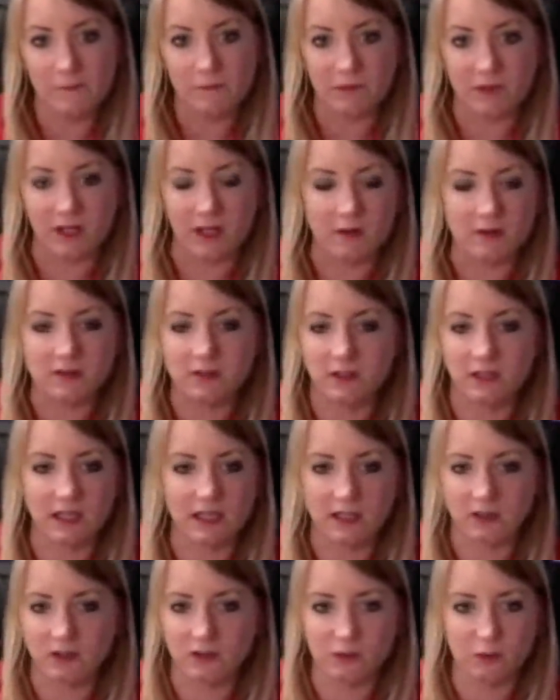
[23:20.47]
You know, it's not
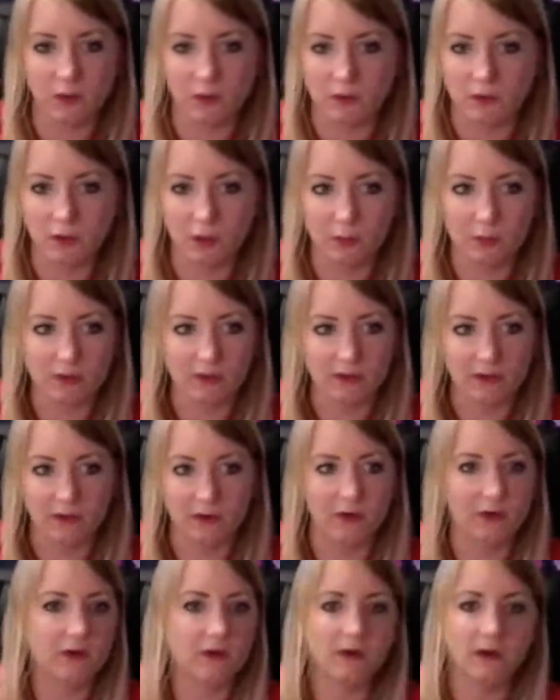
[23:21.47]
like I just woke up and I
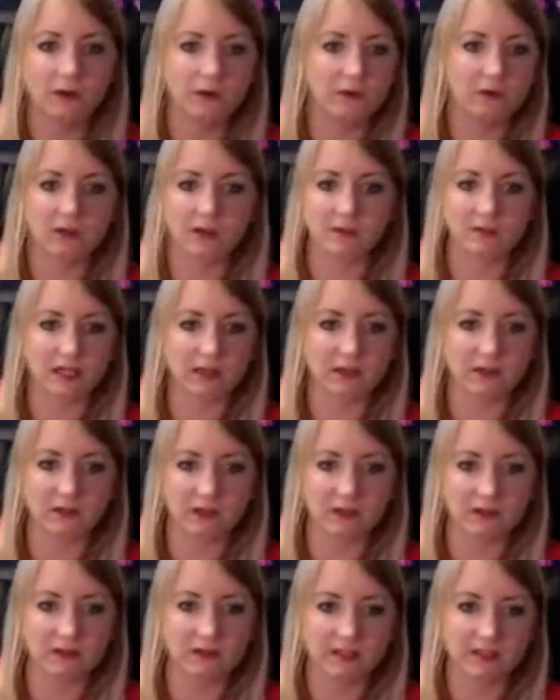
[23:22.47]
thought, oh, look, I'm dead good
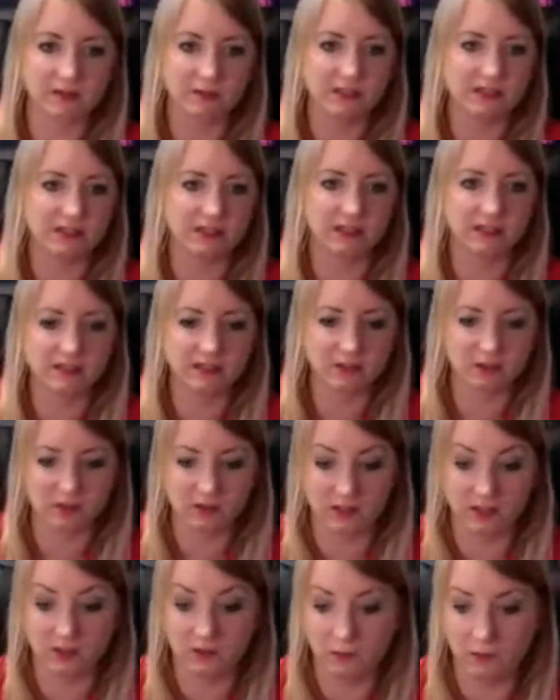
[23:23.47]
at this business. It's
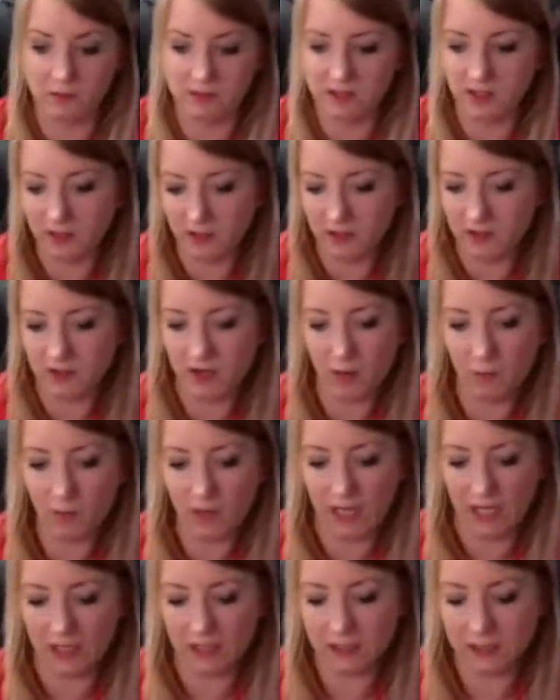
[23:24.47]
just this one particular has gone
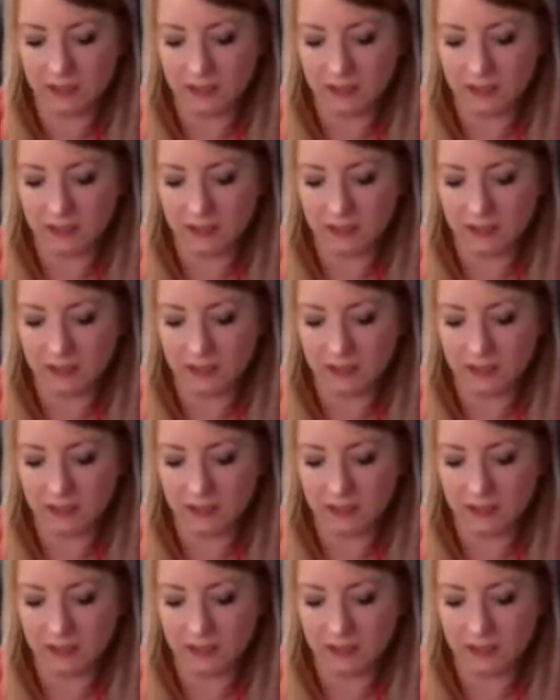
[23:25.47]
well.